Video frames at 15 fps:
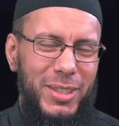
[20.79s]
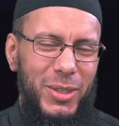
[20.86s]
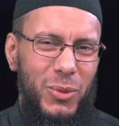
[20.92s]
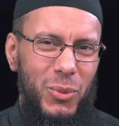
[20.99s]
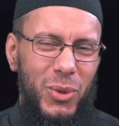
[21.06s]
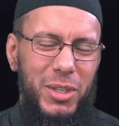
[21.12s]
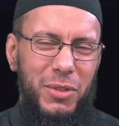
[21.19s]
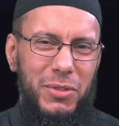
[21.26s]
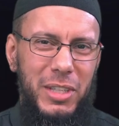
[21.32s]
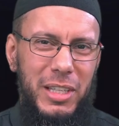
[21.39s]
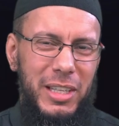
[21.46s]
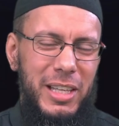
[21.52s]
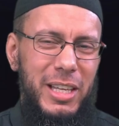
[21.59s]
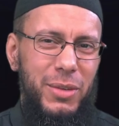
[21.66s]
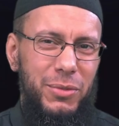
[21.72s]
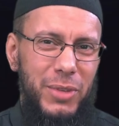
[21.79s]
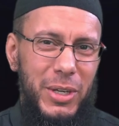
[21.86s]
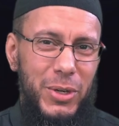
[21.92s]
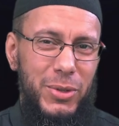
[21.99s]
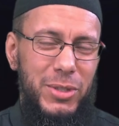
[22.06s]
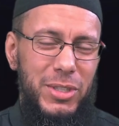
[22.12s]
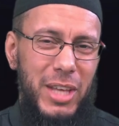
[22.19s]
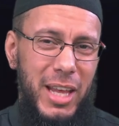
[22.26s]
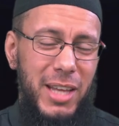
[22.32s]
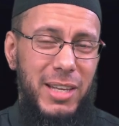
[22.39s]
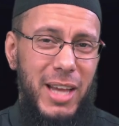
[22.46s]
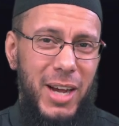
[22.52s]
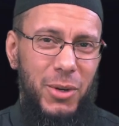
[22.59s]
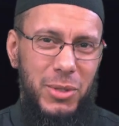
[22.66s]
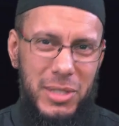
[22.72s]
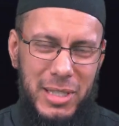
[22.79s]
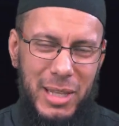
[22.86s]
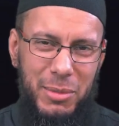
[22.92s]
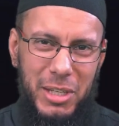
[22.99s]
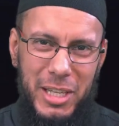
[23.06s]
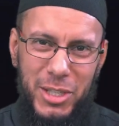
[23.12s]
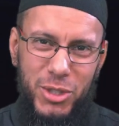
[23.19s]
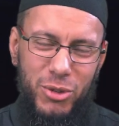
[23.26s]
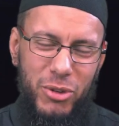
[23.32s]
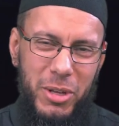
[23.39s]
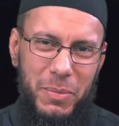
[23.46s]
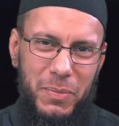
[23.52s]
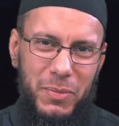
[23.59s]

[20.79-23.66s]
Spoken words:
one of the key figures in our Islamic history,